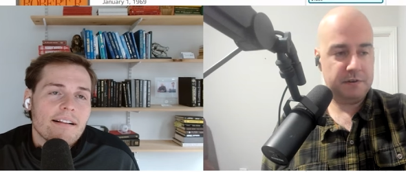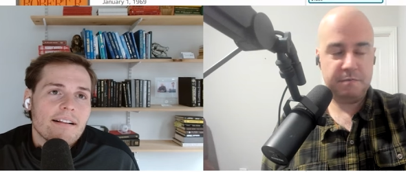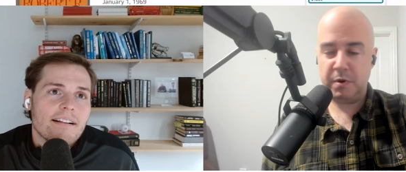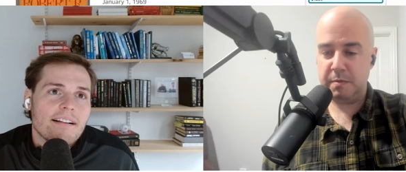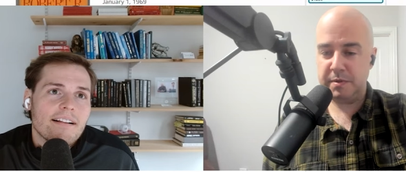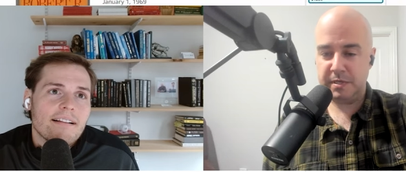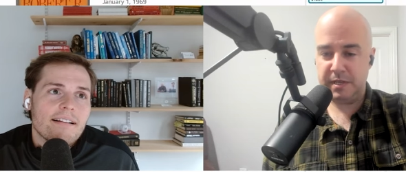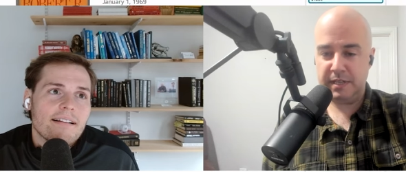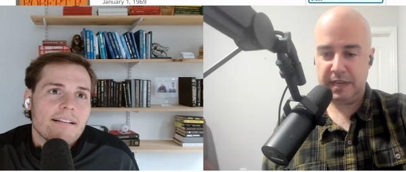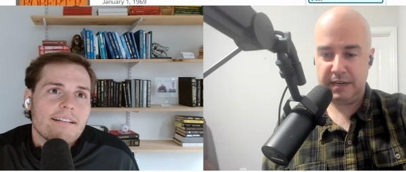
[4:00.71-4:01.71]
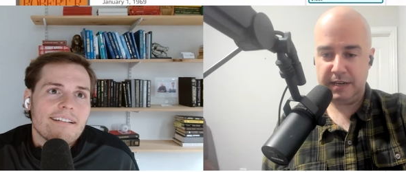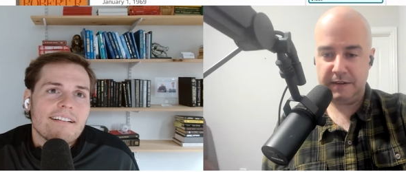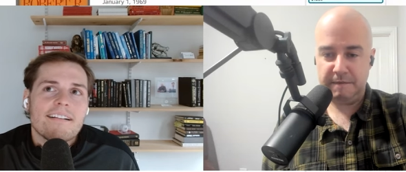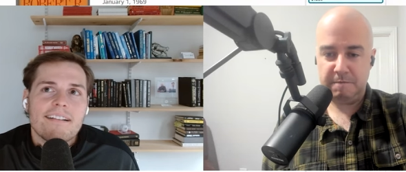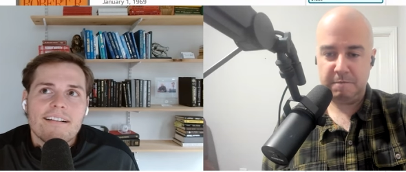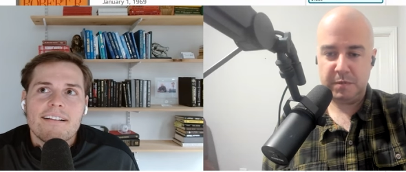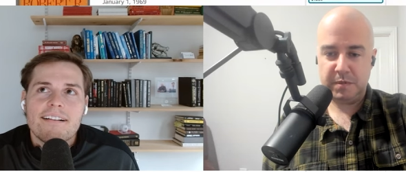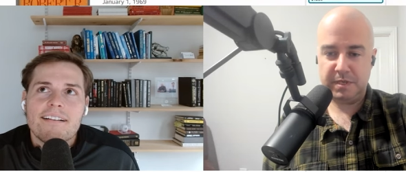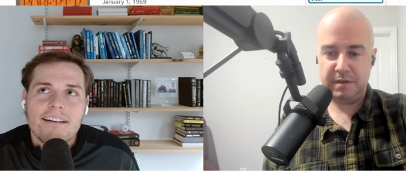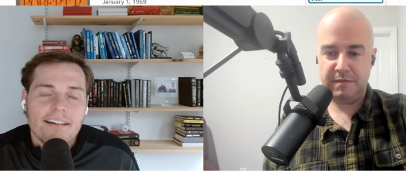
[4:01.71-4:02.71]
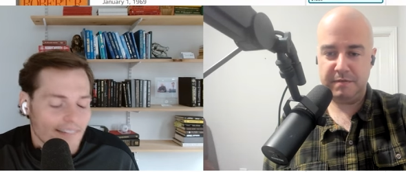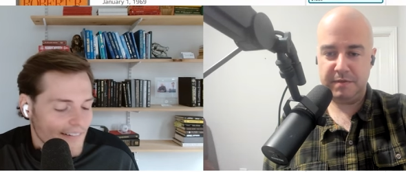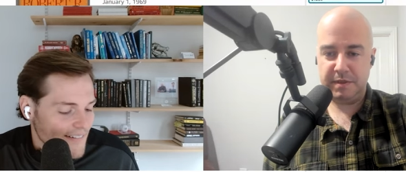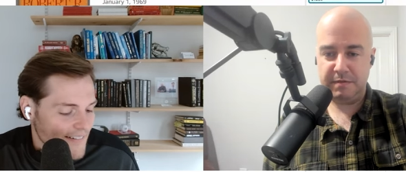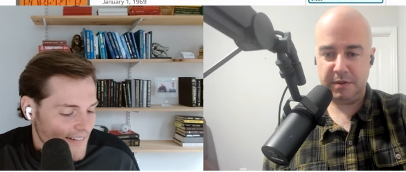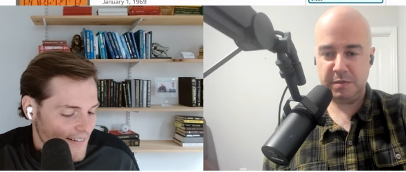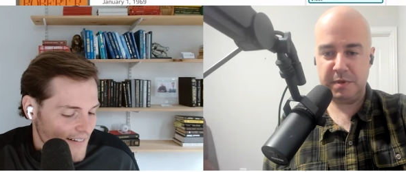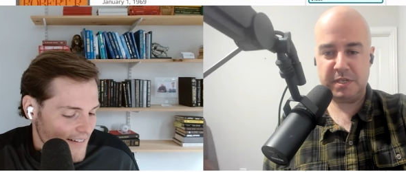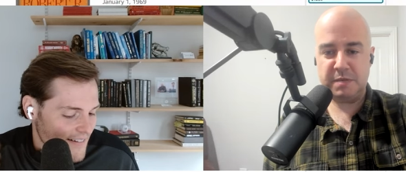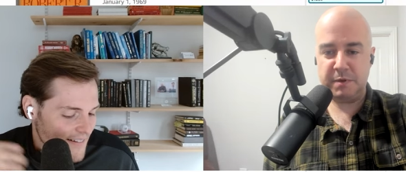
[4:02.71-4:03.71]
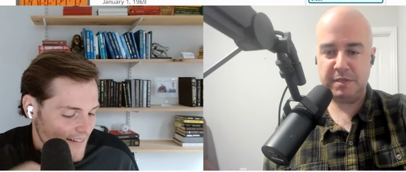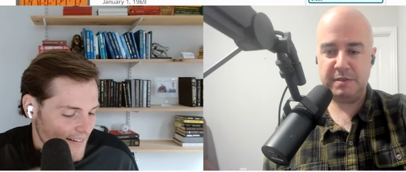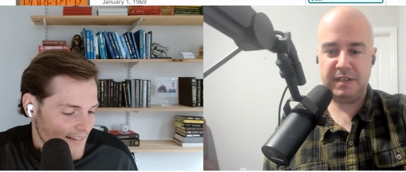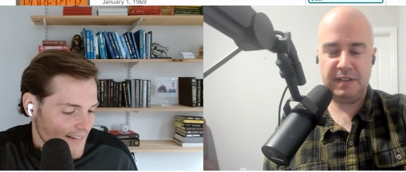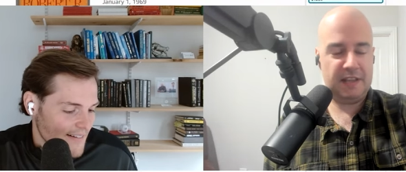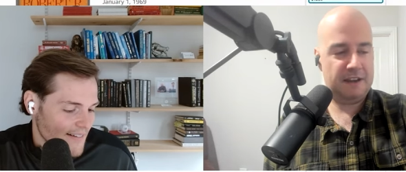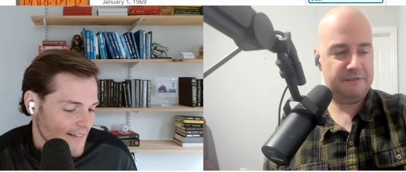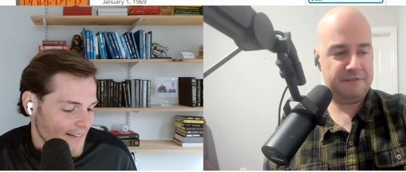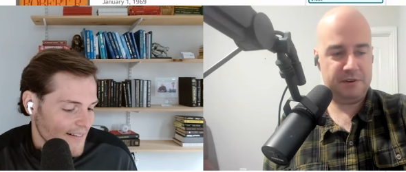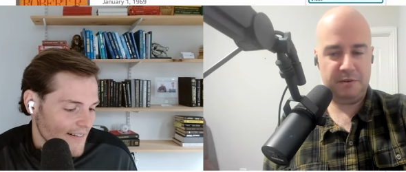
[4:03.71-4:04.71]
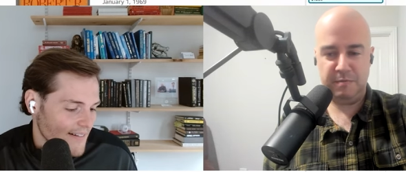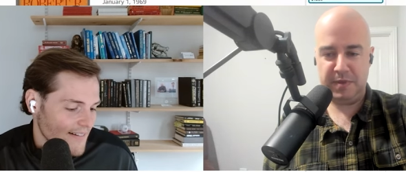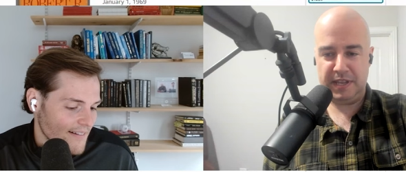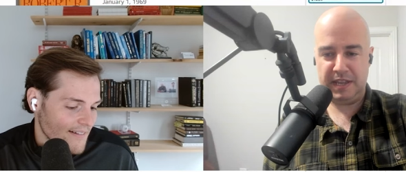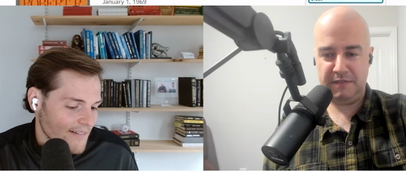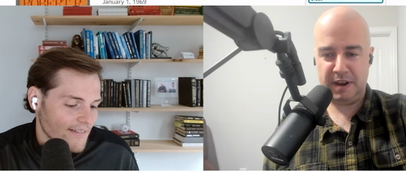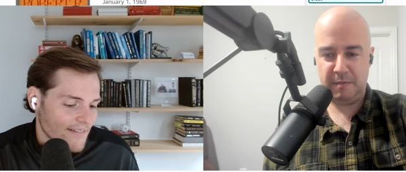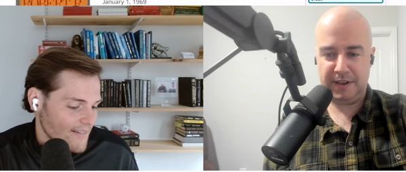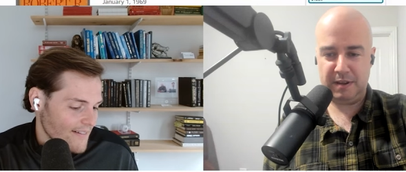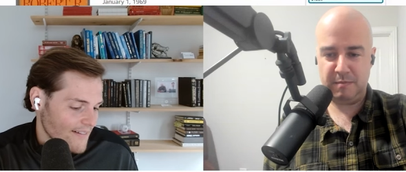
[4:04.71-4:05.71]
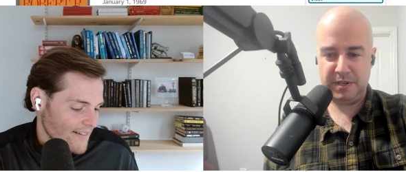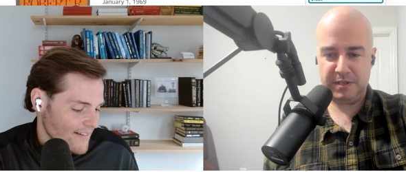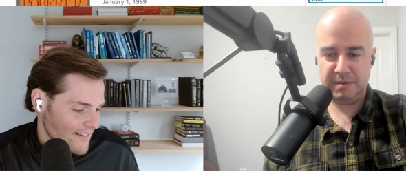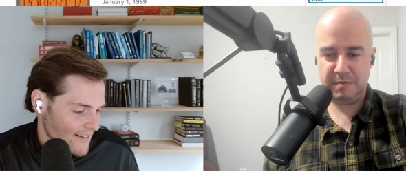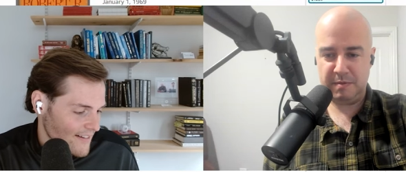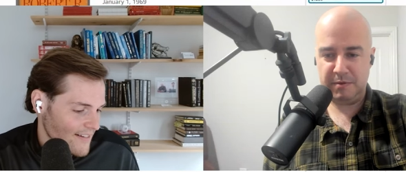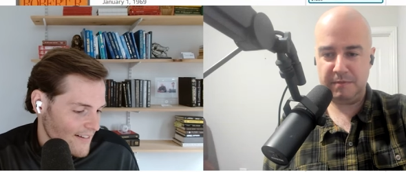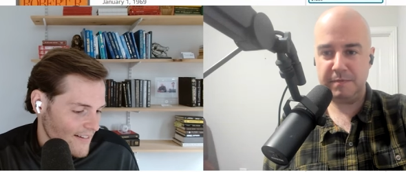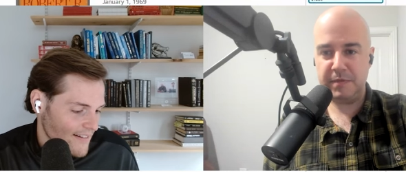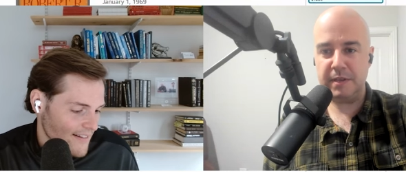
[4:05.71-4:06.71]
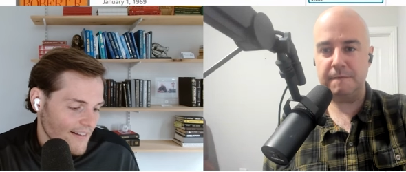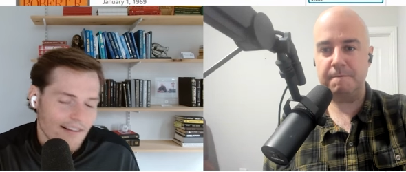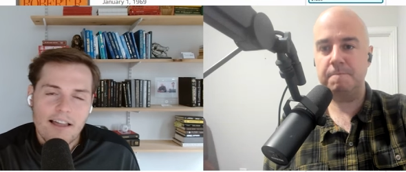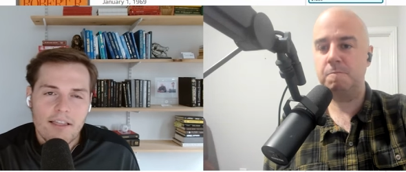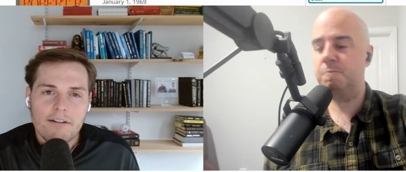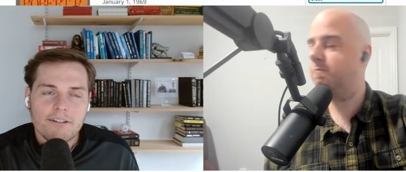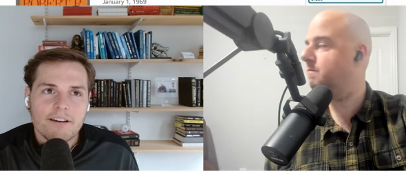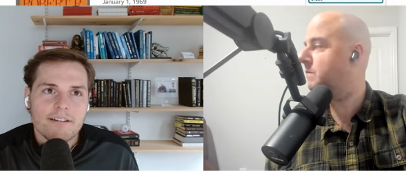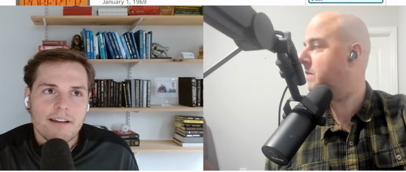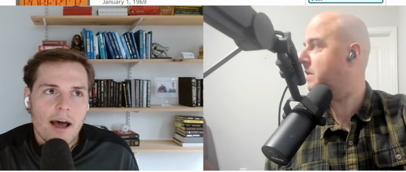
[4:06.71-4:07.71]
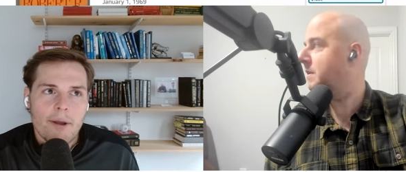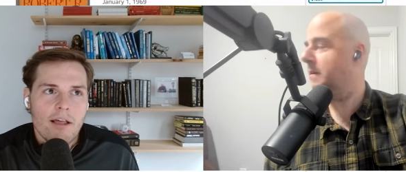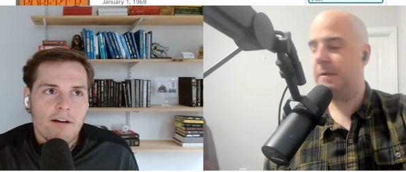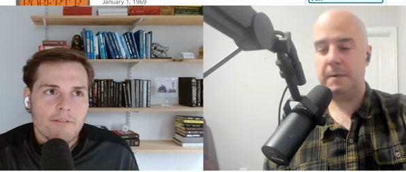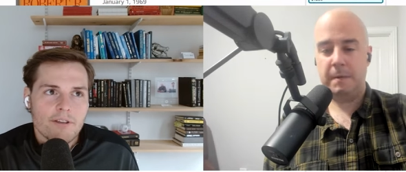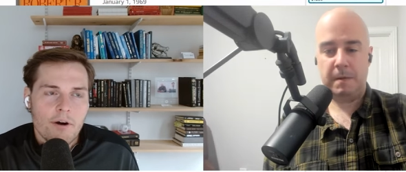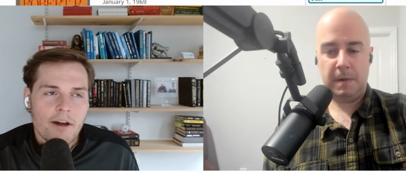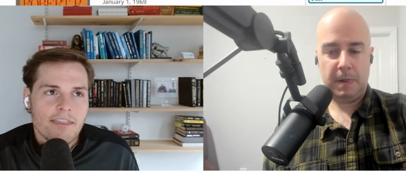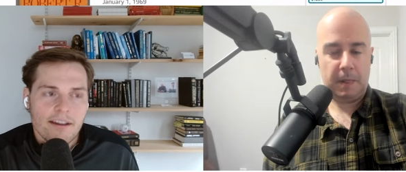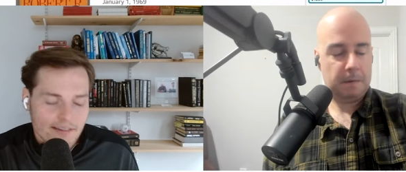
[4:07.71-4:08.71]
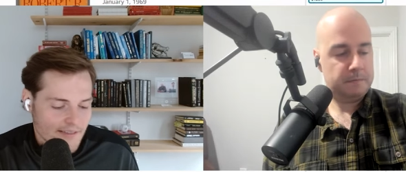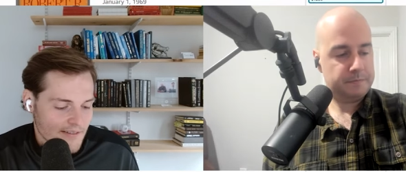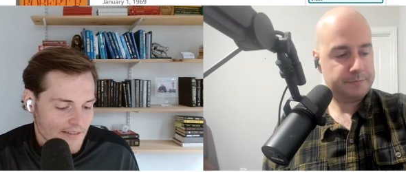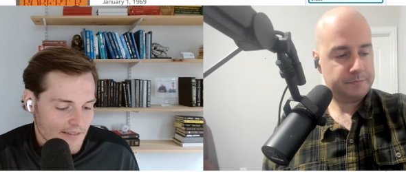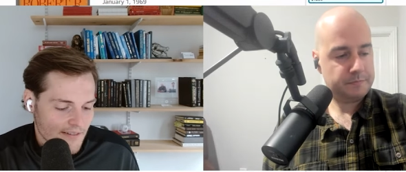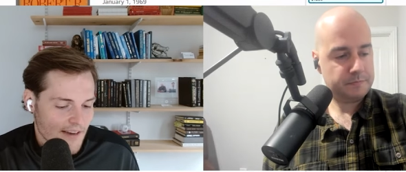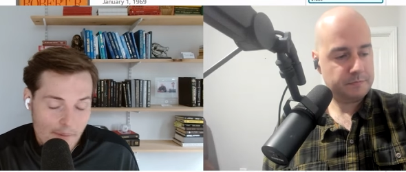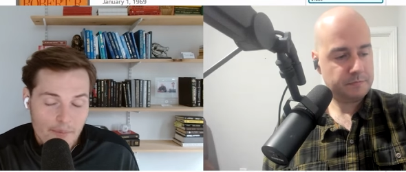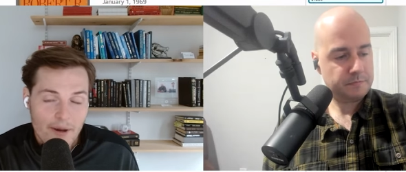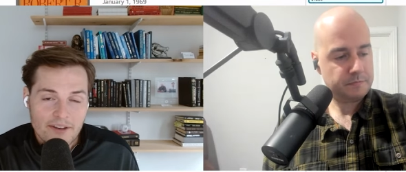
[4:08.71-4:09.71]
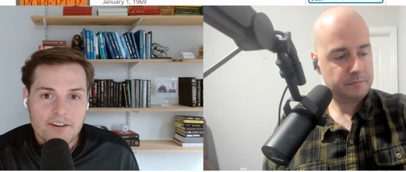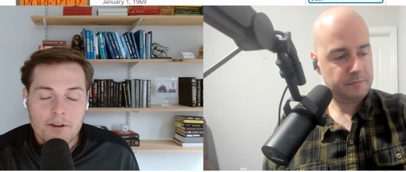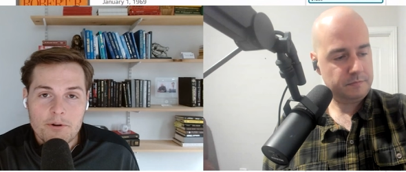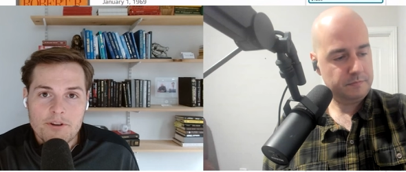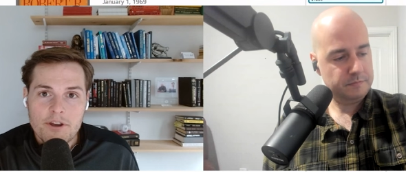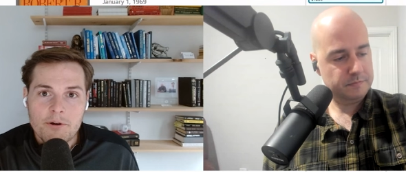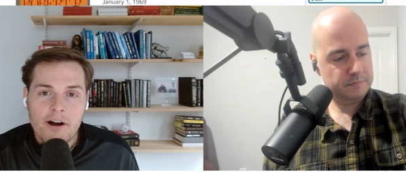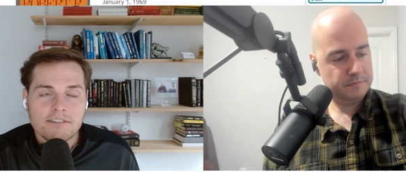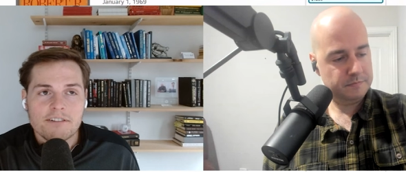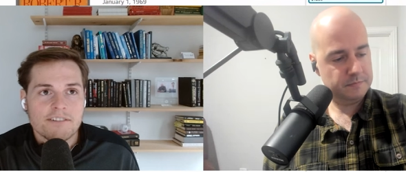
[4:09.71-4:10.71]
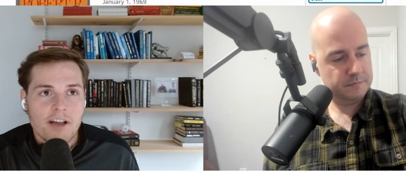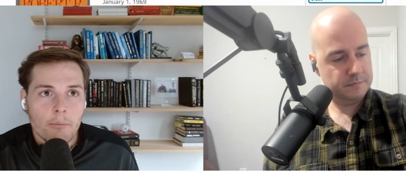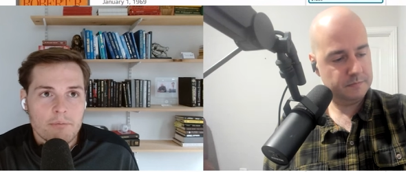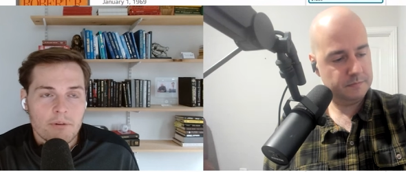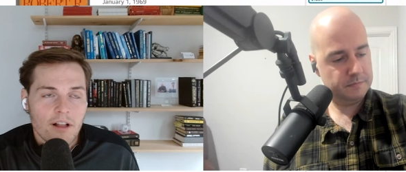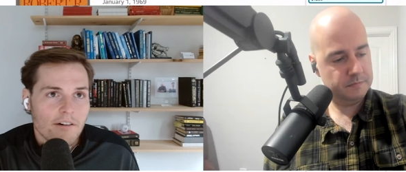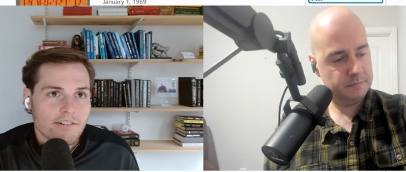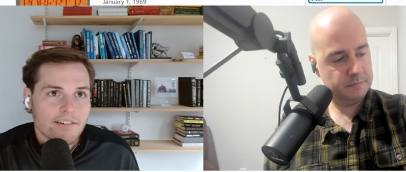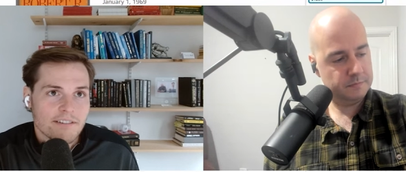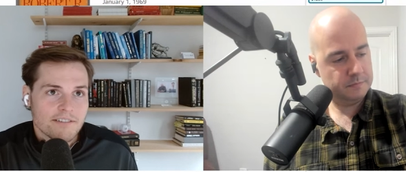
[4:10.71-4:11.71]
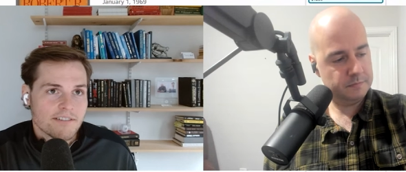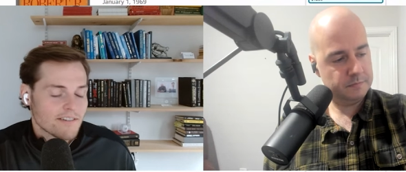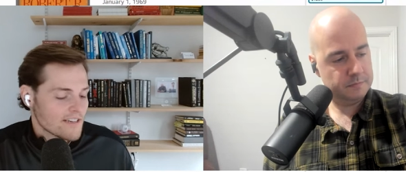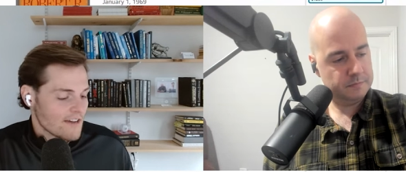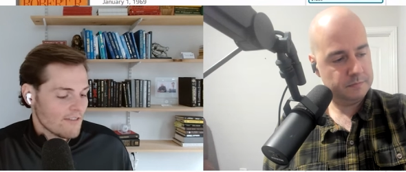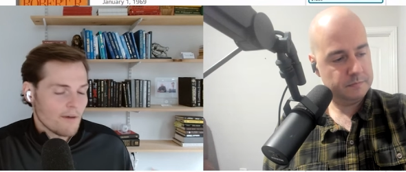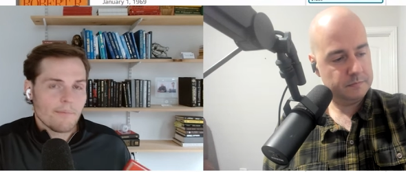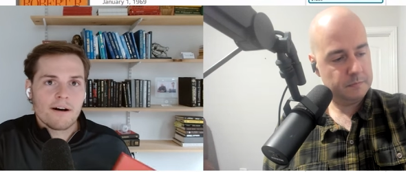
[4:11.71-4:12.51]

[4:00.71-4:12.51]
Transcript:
Speaker 1: for purposes like that. Yeah. So yeah. Th- those business books you see a lot for being given out by companies to people.
Speaker 2: Yeah. I love it. I mean, I love it though. I think it's. I mean, the best thing you can do, honestly, to help people out is give them